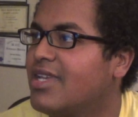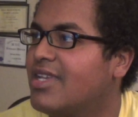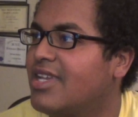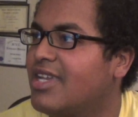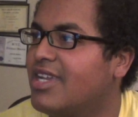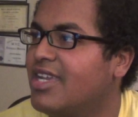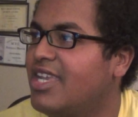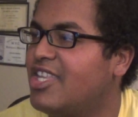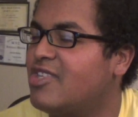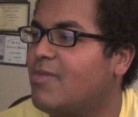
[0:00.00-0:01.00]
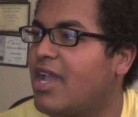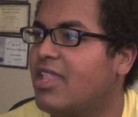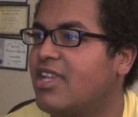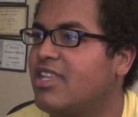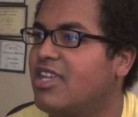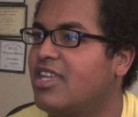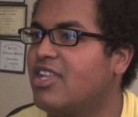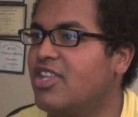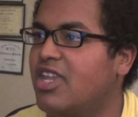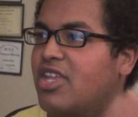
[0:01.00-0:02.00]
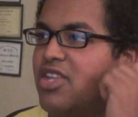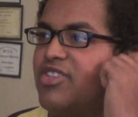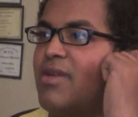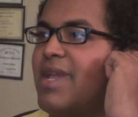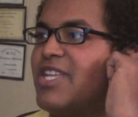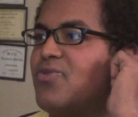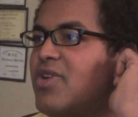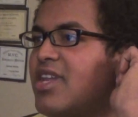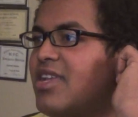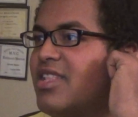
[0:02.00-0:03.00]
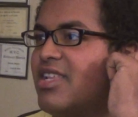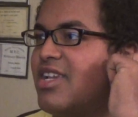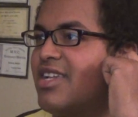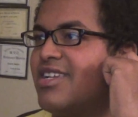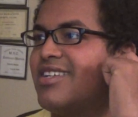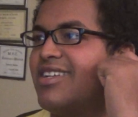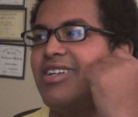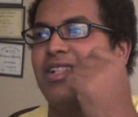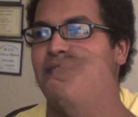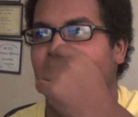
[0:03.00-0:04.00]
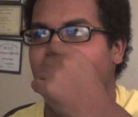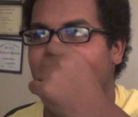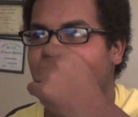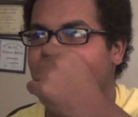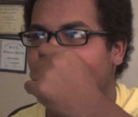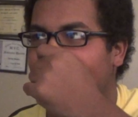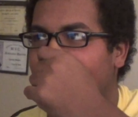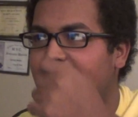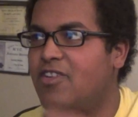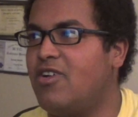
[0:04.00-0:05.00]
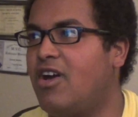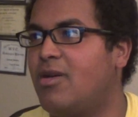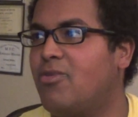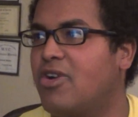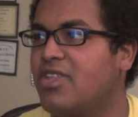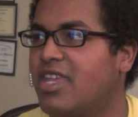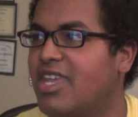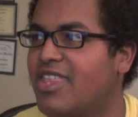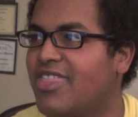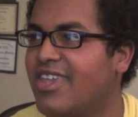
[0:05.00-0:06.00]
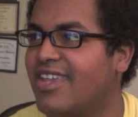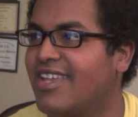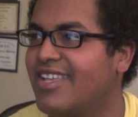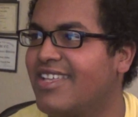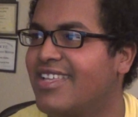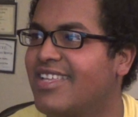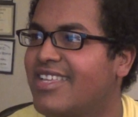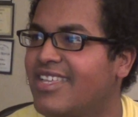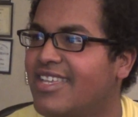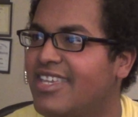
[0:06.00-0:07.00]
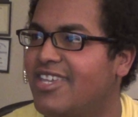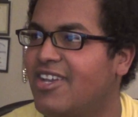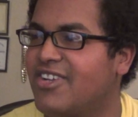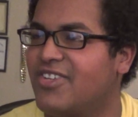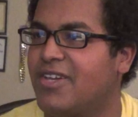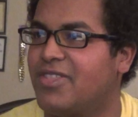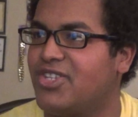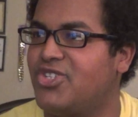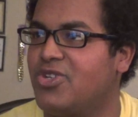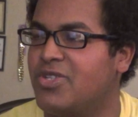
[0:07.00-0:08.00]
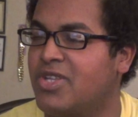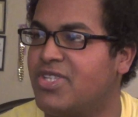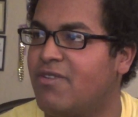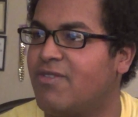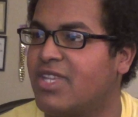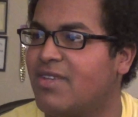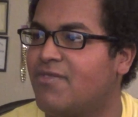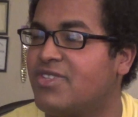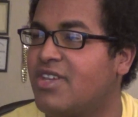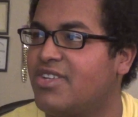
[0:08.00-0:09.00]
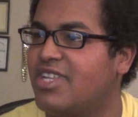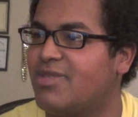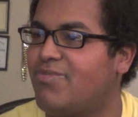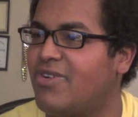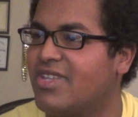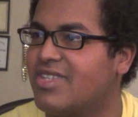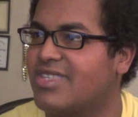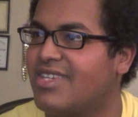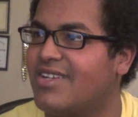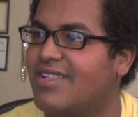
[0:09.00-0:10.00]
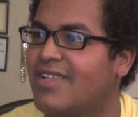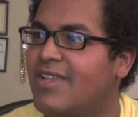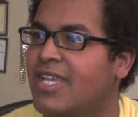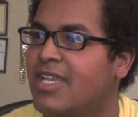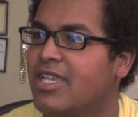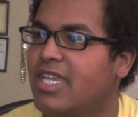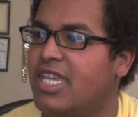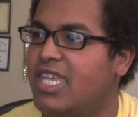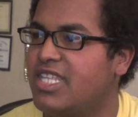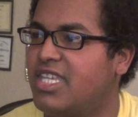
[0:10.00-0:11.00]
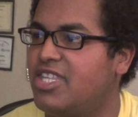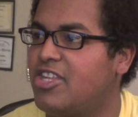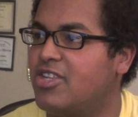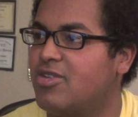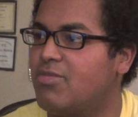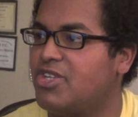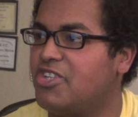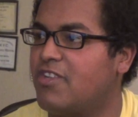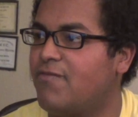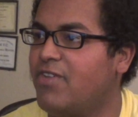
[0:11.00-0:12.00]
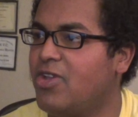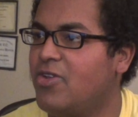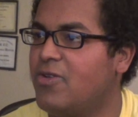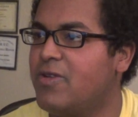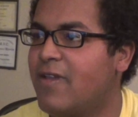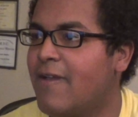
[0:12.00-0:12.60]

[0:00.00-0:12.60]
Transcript: And he's smiling in a dumbass way. Like he says, I love you all more than anything. He hugs all of his children except for Sanji. That's bogus as hell. And he's continuing to munch his food.